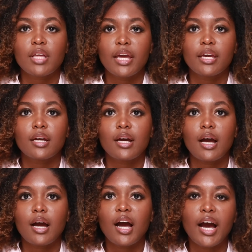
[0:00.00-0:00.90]
like,
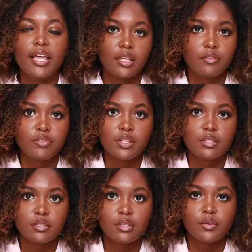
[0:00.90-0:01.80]
I love
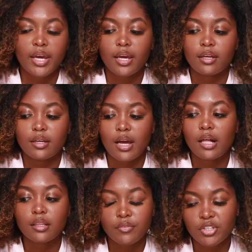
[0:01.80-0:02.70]
this, okay?
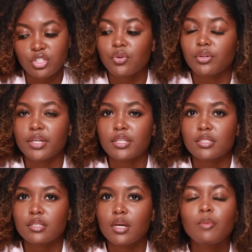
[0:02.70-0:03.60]
I love
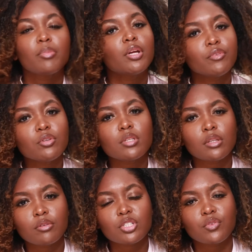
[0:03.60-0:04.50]
exfoliants, but I've used
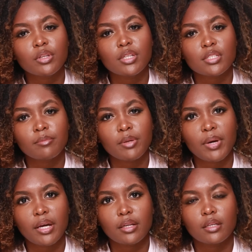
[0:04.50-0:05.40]
other exfoliants on my
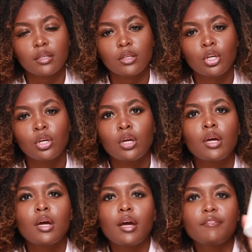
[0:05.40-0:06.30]
body.
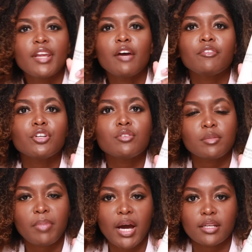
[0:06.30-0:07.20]
Never used
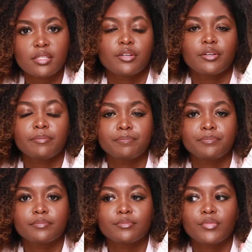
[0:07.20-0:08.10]
a body serum.
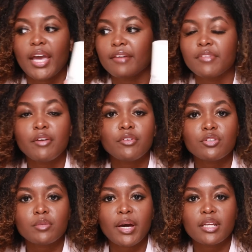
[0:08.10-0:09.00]
I've never
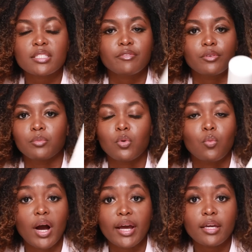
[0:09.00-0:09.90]
used a body serum.
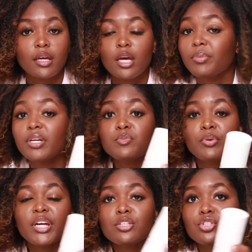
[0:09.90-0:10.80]
Why? Because
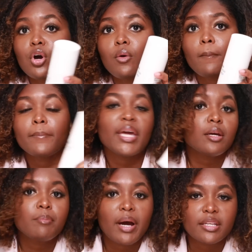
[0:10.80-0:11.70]
brands don't
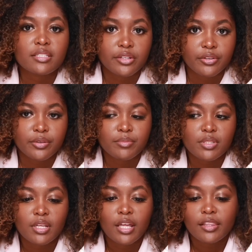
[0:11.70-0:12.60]
make body
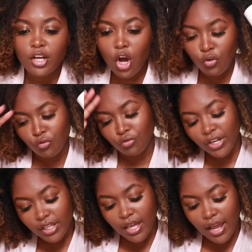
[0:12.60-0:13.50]
serums. They don't
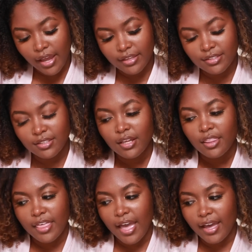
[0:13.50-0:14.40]
realize
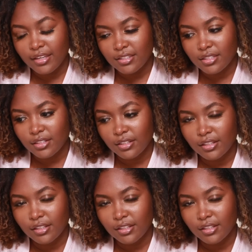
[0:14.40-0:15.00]
that